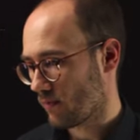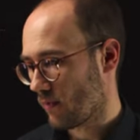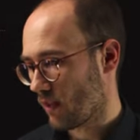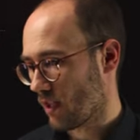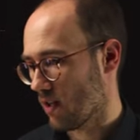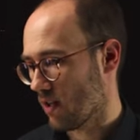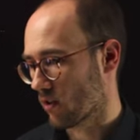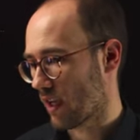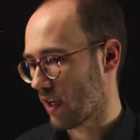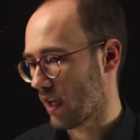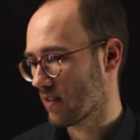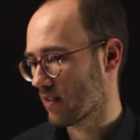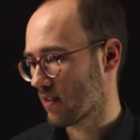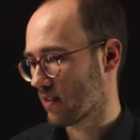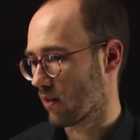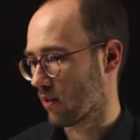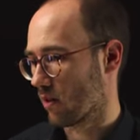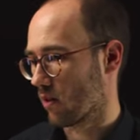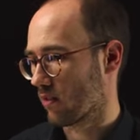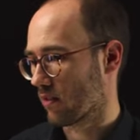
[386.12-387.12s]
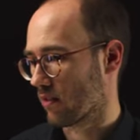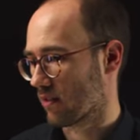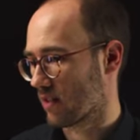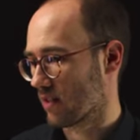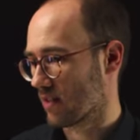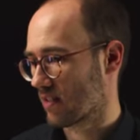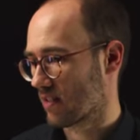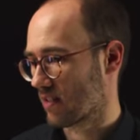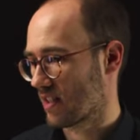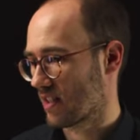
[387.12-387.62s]
Okay, so
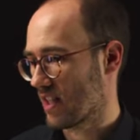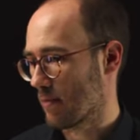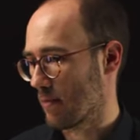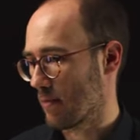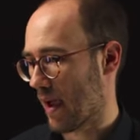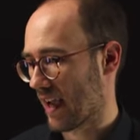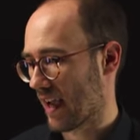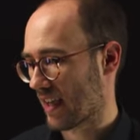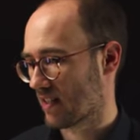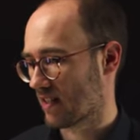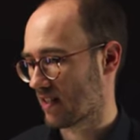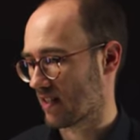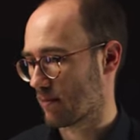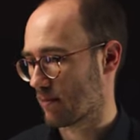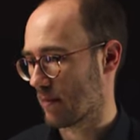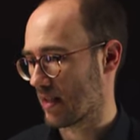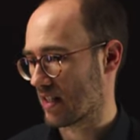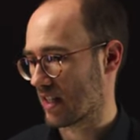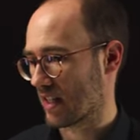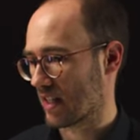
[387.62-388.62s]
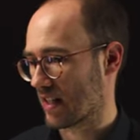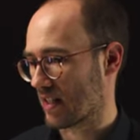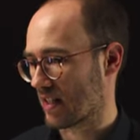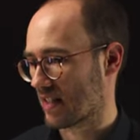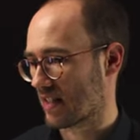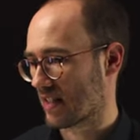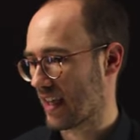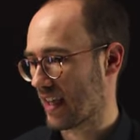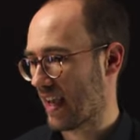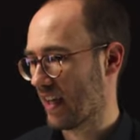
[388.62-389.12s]
this T max is basically a
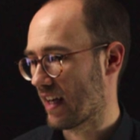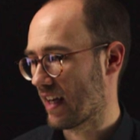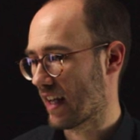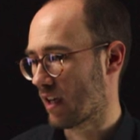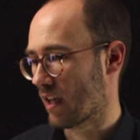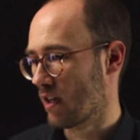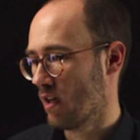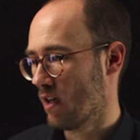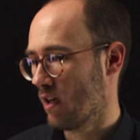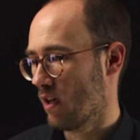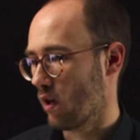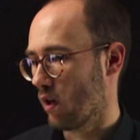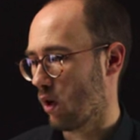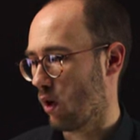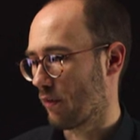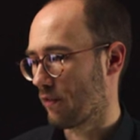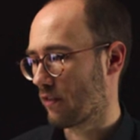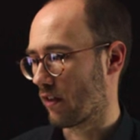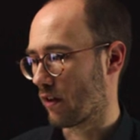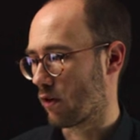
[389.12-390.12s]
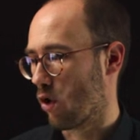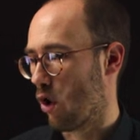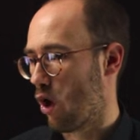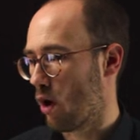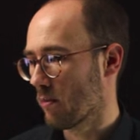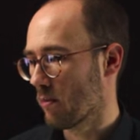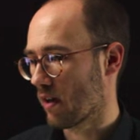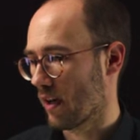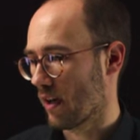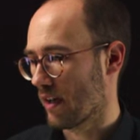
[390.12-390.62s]
scaling of the
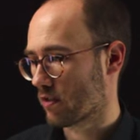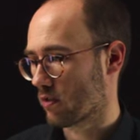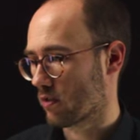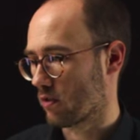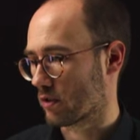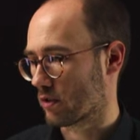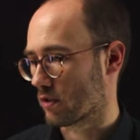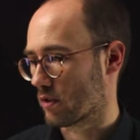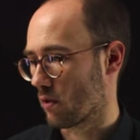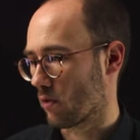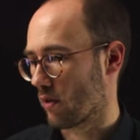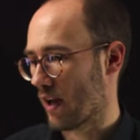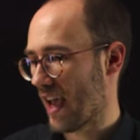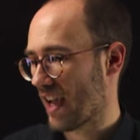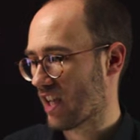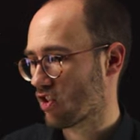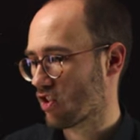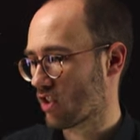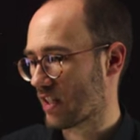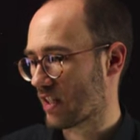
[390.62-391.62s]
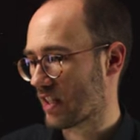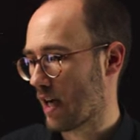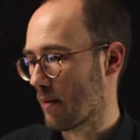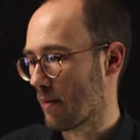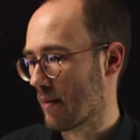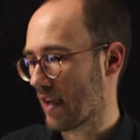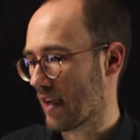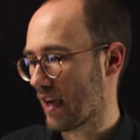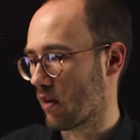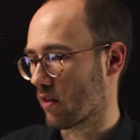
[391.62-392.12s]
normalized control action
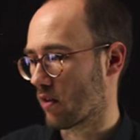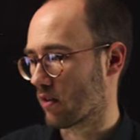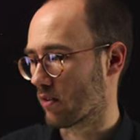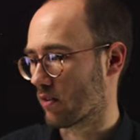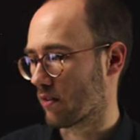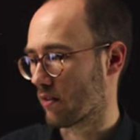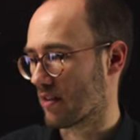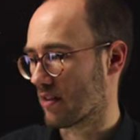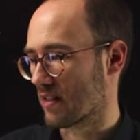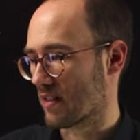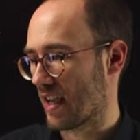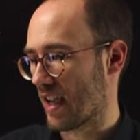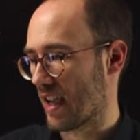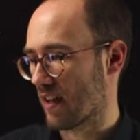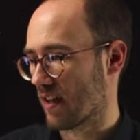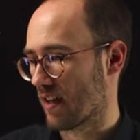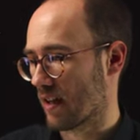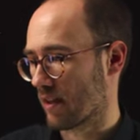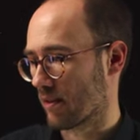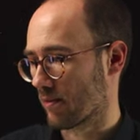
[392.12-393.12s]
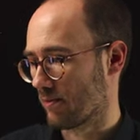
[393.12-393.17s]
coming out of this A and N.